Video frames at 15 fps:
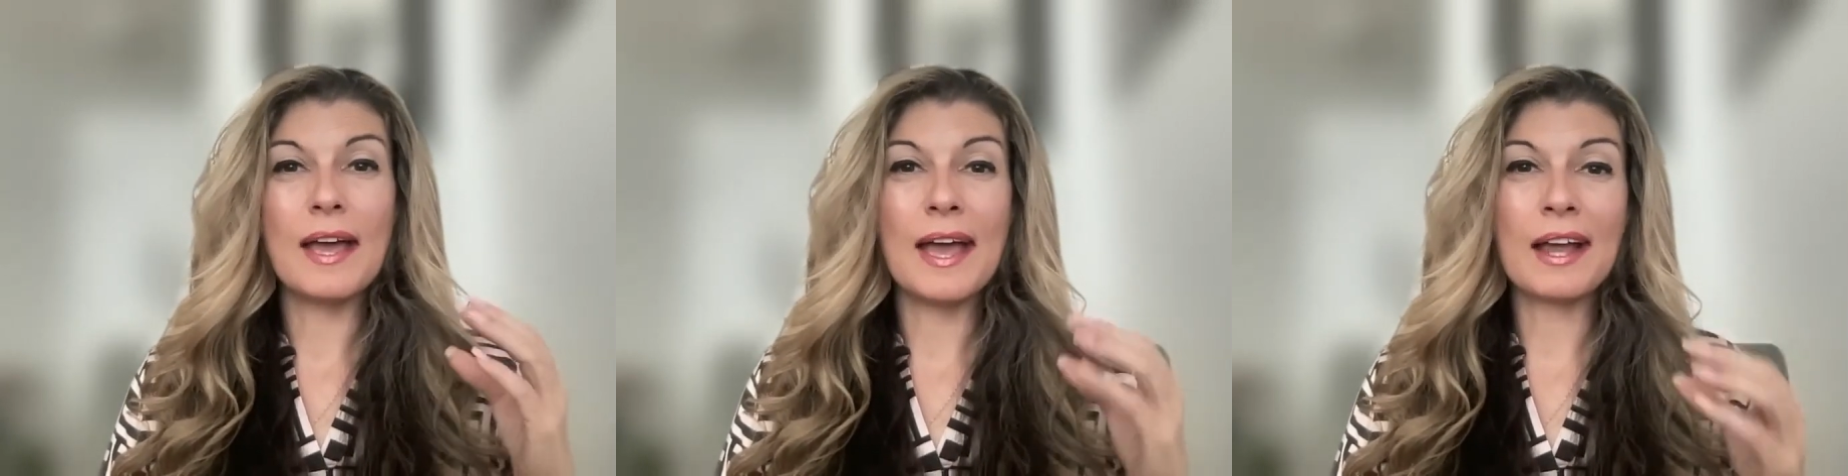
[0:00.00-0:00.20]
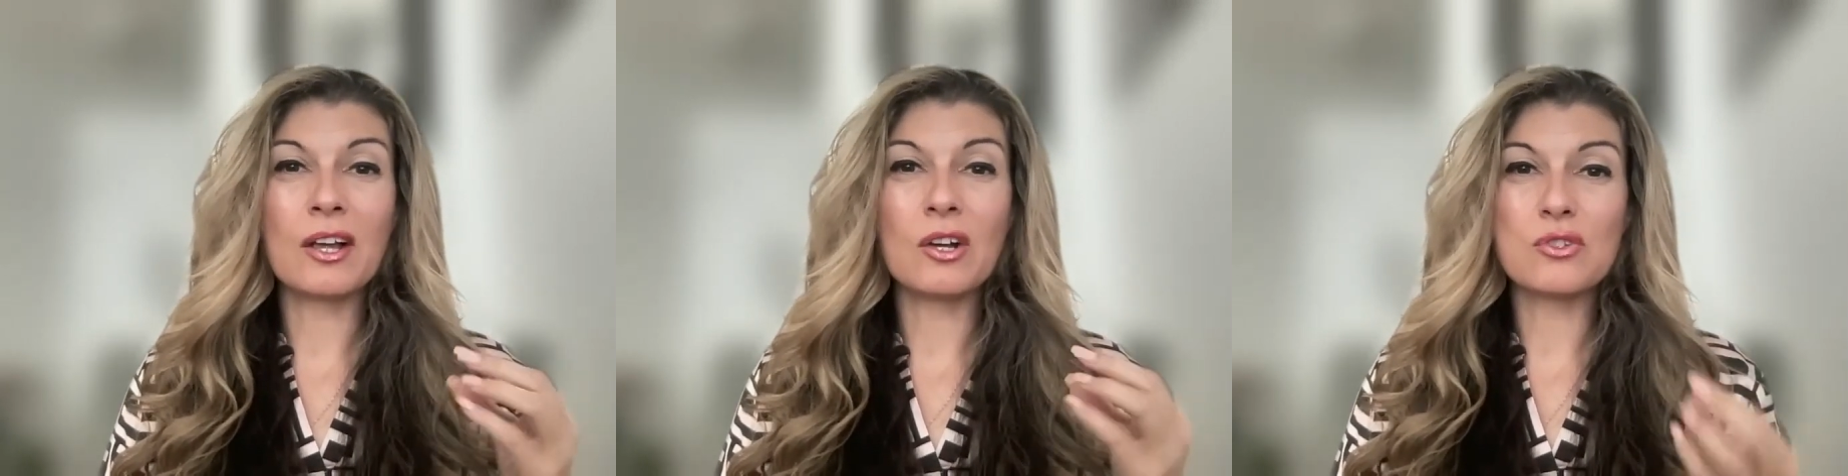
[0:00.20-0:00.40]

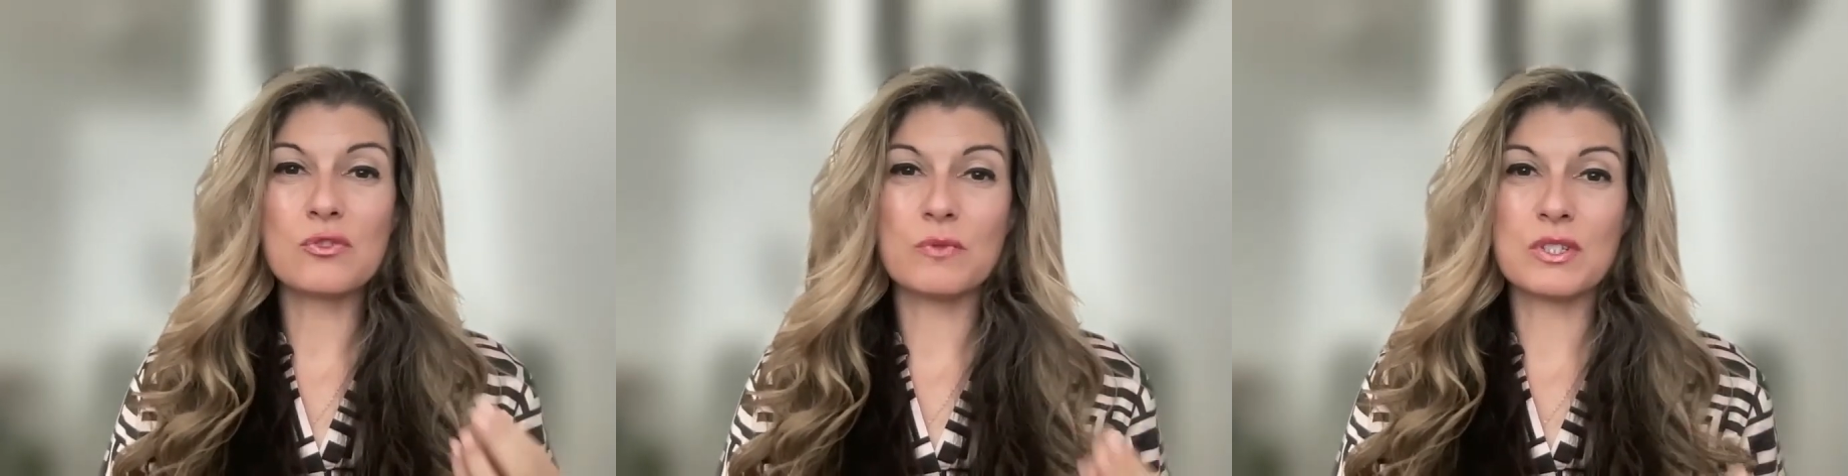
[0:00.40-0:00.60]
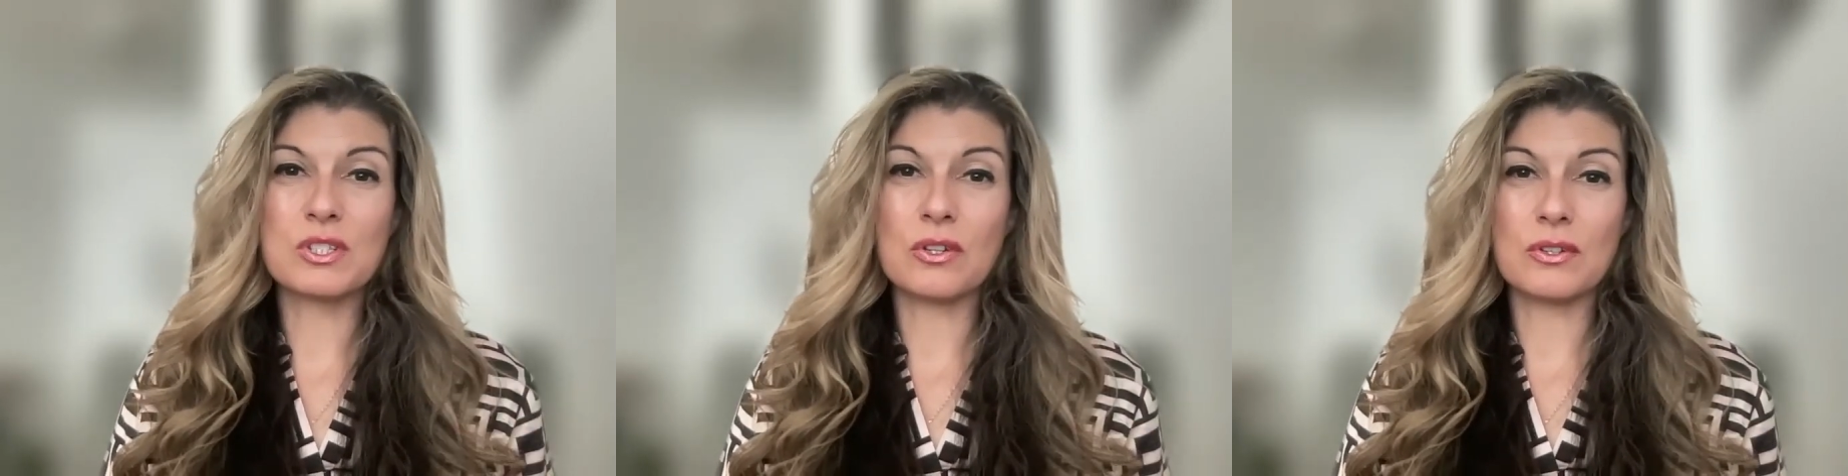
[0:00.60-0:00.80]
Echoes
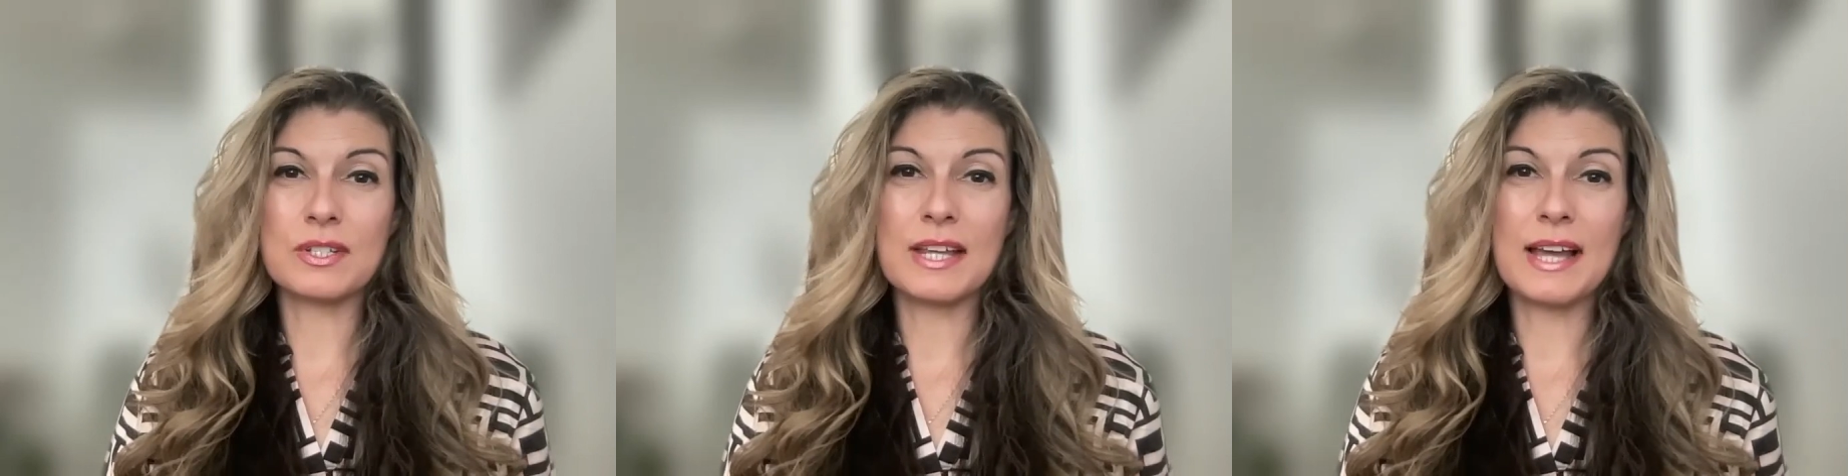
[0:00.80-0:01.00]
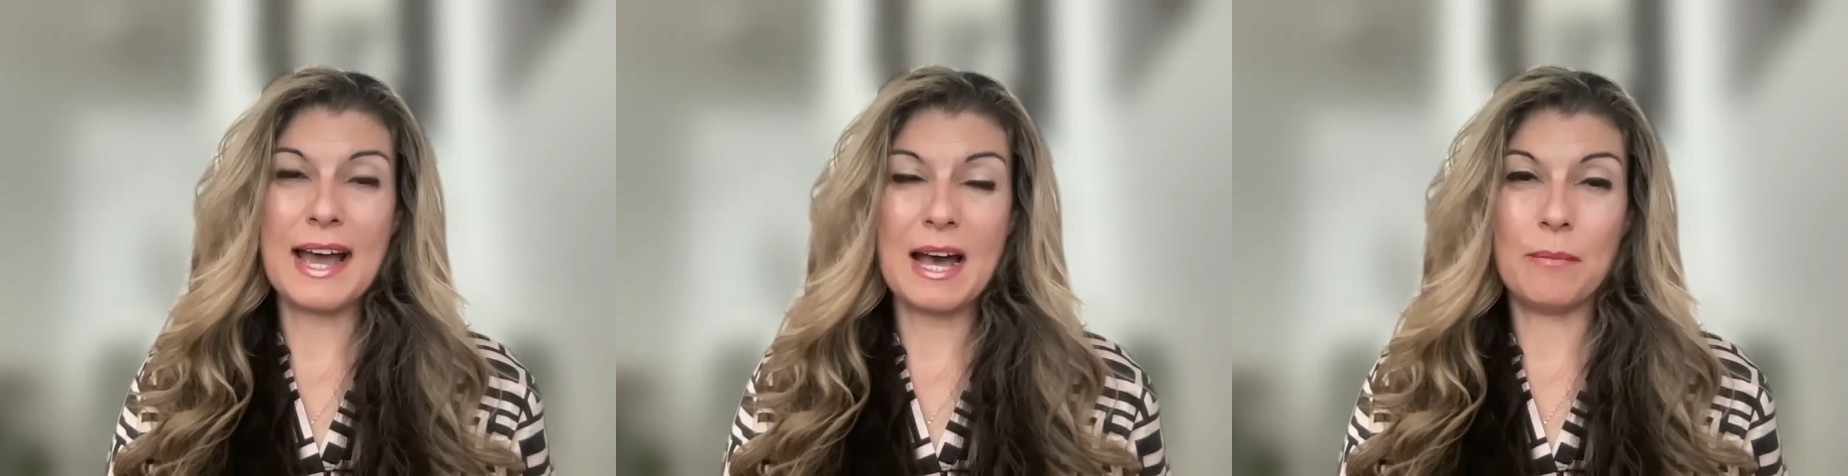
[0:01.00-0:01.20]
would start
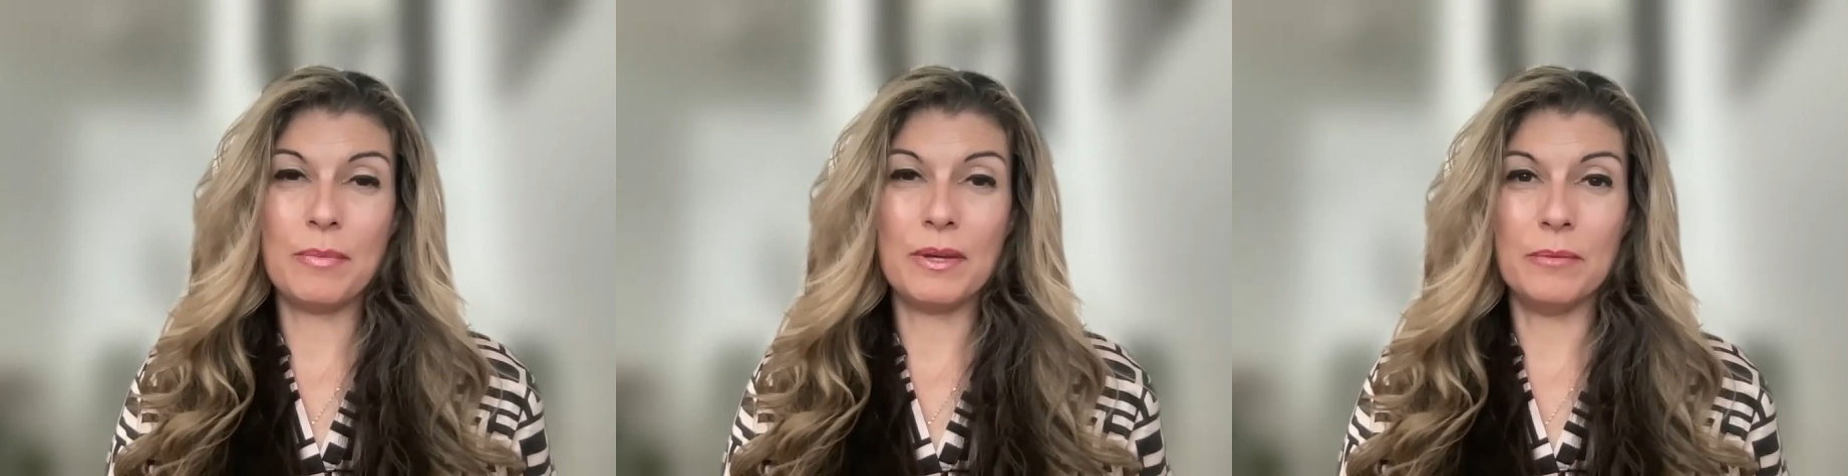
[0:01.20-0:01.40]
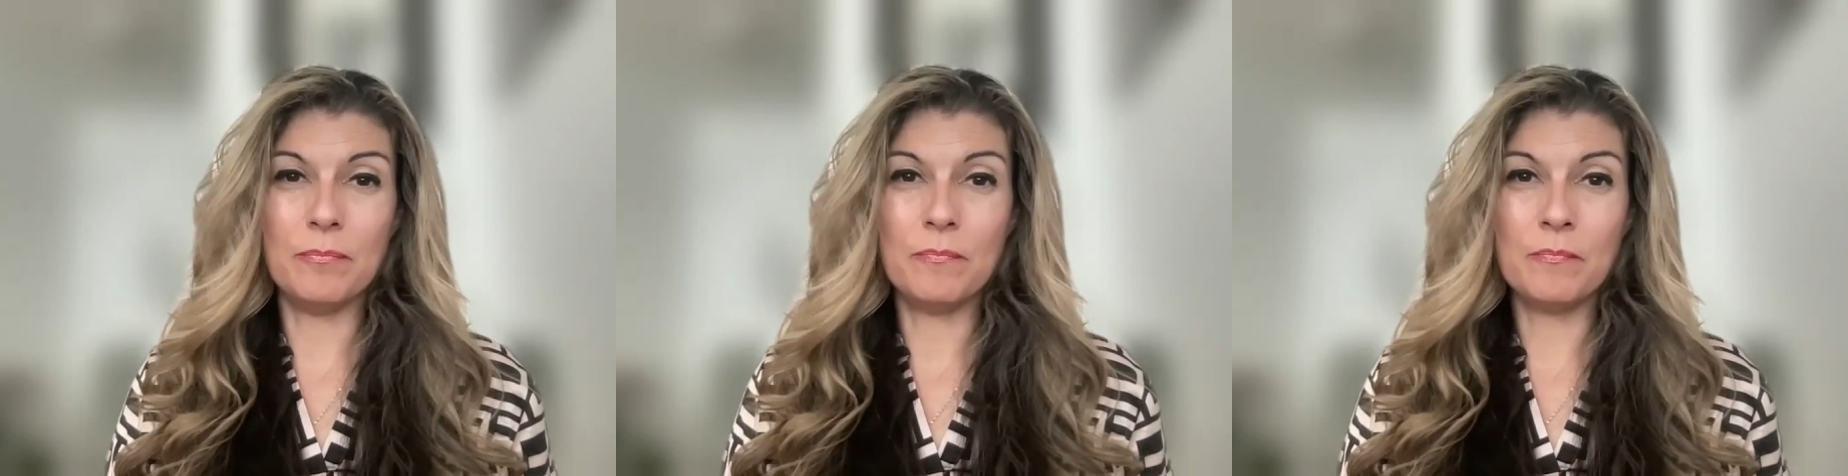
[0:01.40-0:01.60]
to
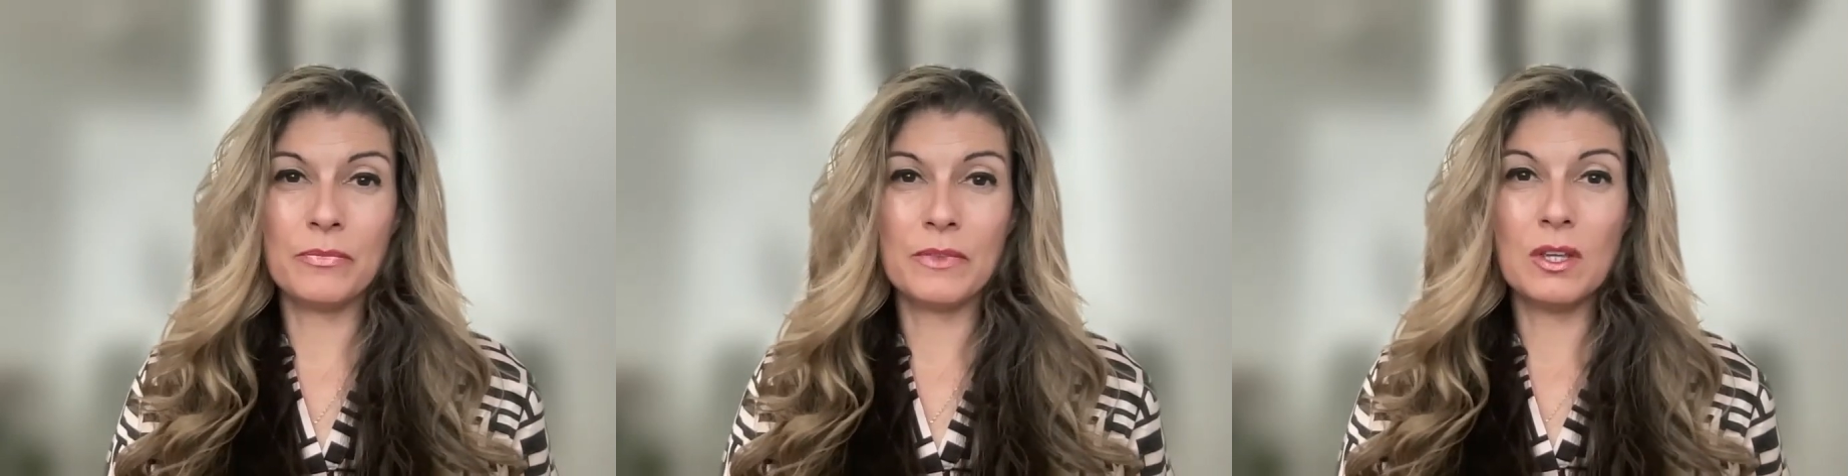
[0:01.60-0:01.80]
happen.